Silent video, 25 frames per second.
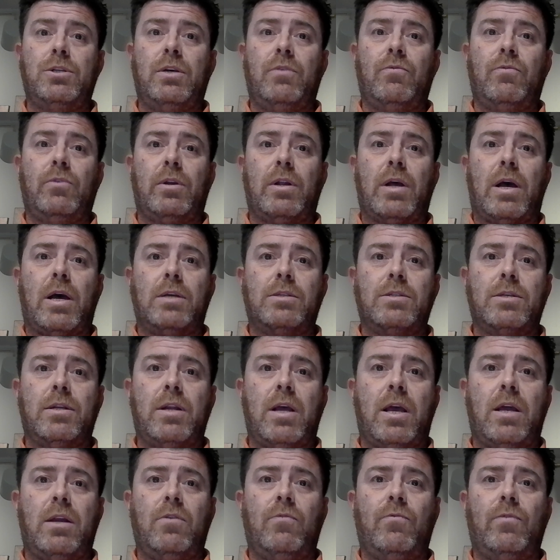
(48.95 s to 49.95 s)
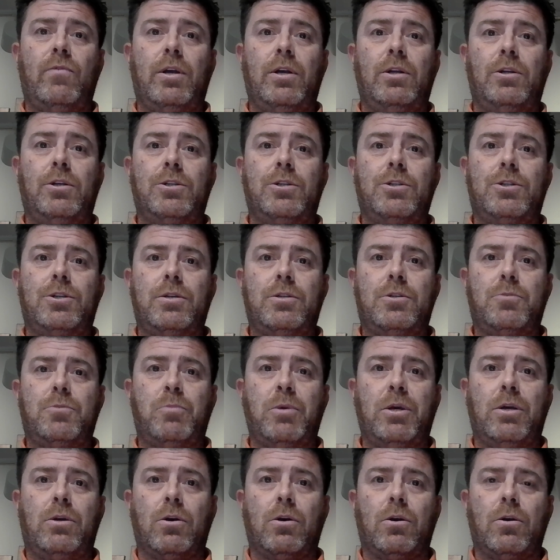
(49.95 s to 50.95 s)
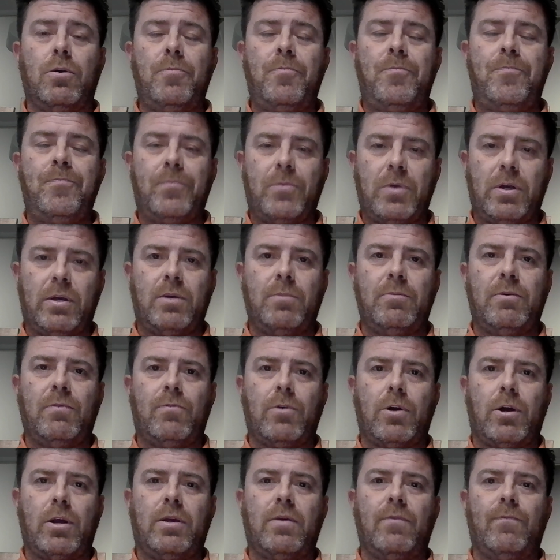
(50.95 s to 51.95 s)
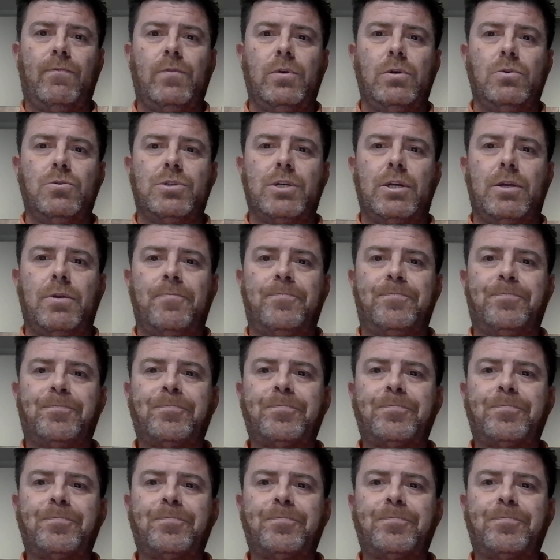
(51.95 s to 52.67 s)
Even as a native English speaker, it can be very confusing.